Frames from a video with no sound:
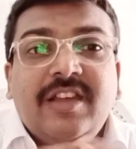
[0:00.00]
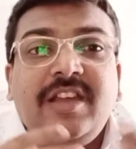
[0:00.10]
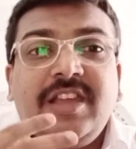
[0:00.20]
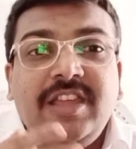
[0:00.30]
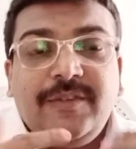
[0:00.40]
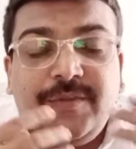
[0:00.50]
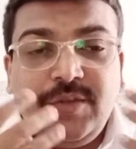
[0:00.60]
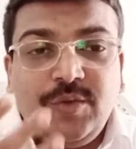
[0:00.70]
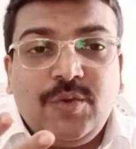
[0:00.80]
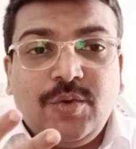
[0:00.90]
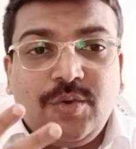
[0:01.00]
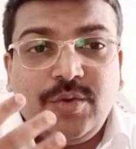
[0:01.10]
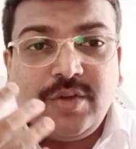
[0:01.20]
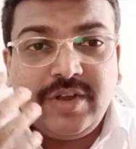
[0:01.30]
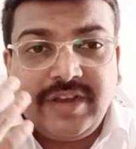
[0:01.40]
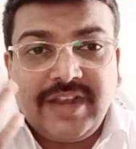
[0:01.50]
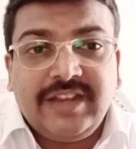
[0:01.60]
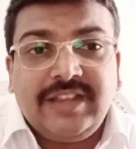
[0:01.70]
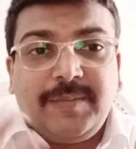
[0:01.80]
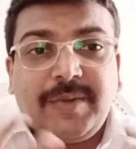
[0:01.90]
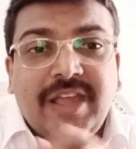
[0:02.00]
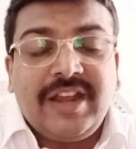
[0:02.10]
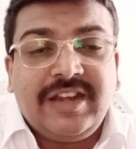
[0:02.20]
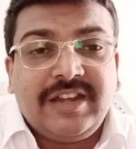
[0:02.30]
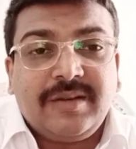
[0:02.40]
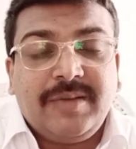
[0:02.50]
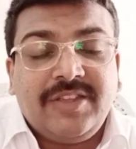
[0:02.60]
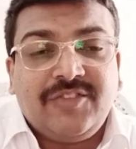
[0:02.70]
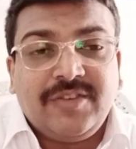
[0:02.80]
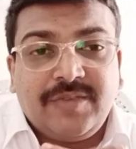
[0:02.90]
if you get the prior determination